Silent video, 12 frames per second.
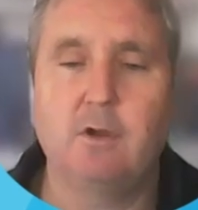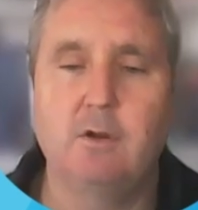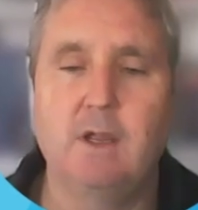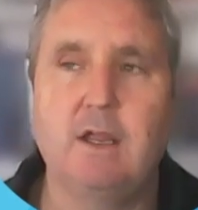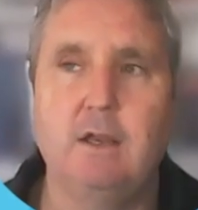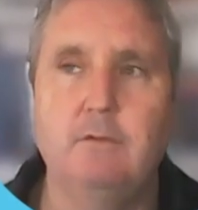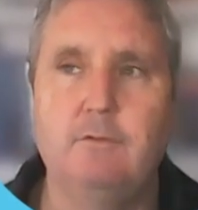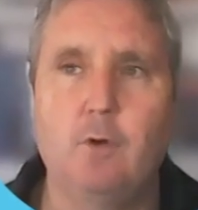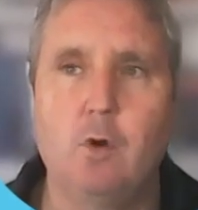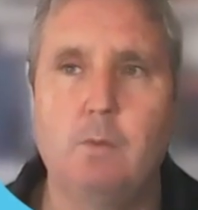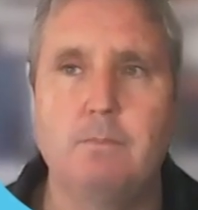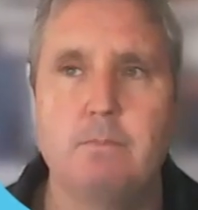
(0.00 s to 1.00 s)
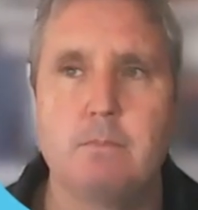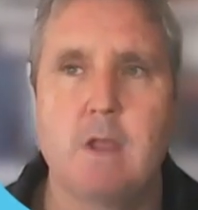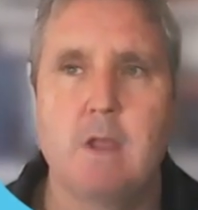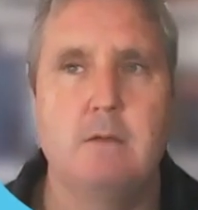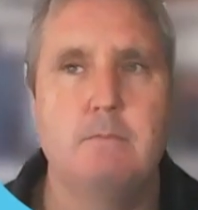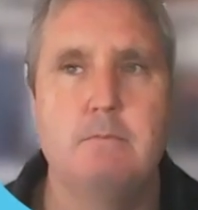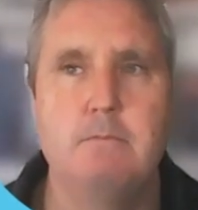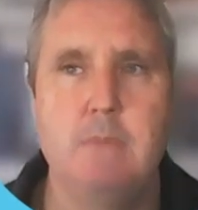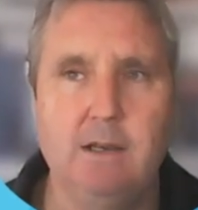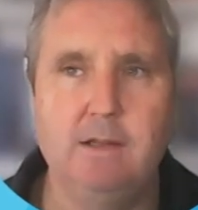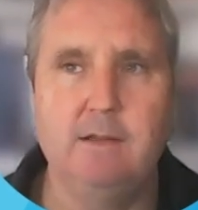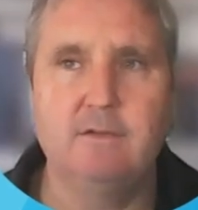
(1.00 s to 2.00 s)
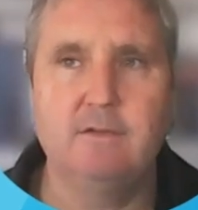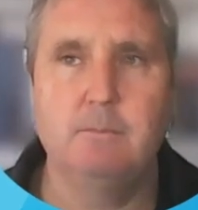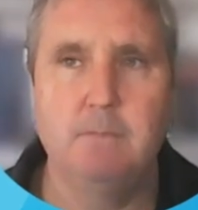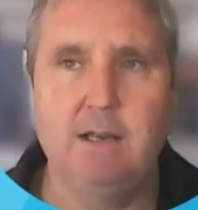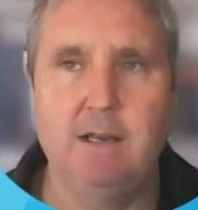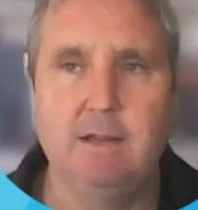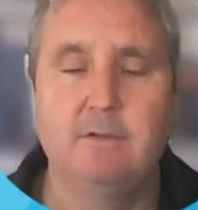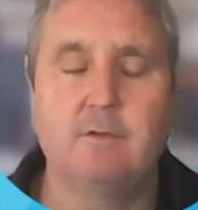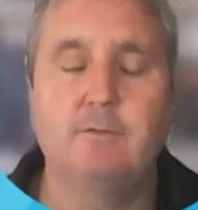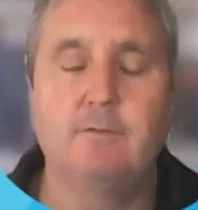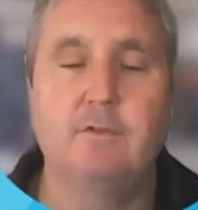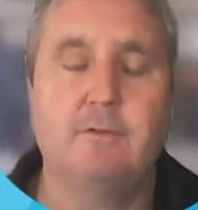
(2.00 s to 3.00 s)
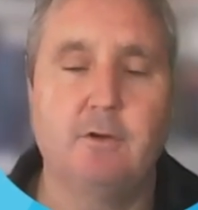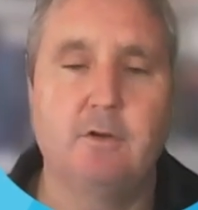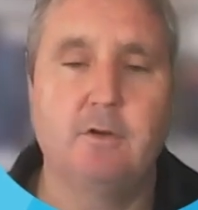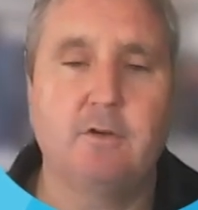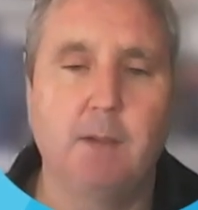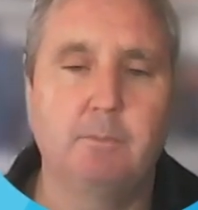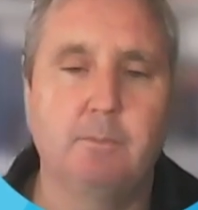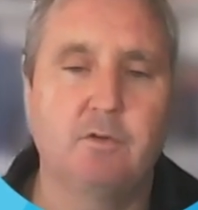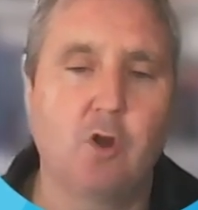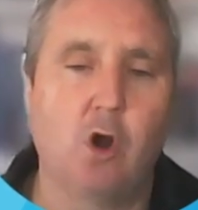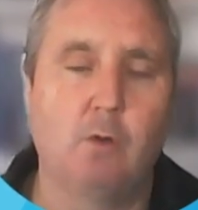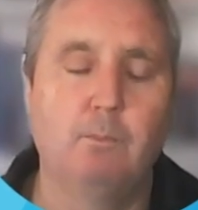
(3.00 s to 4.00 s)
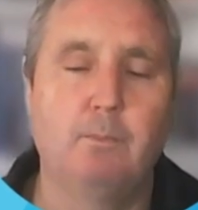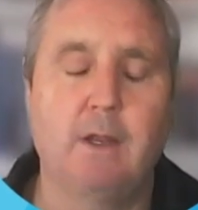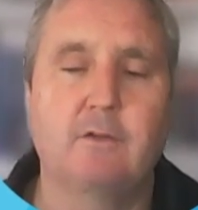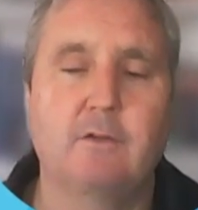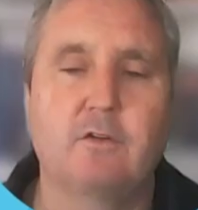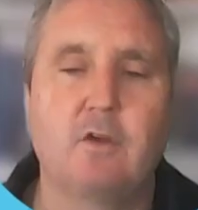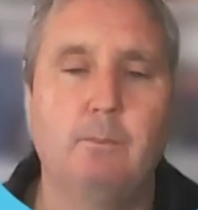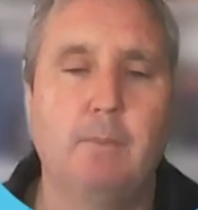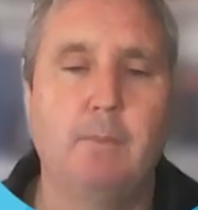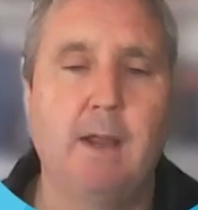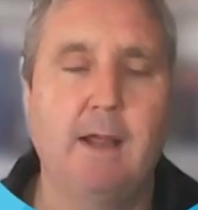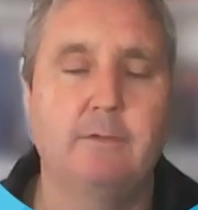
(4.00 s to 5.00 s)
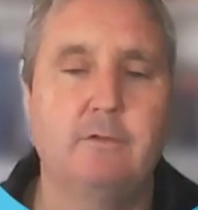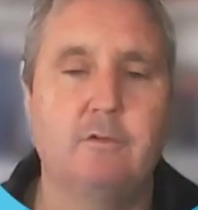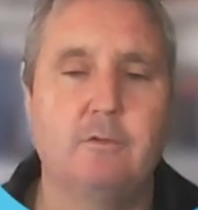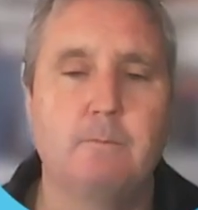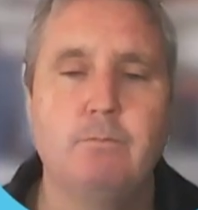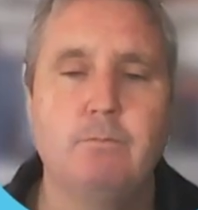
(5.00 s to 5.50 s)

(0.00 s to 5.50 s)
So it can form millions and millions of different types of complex compounds.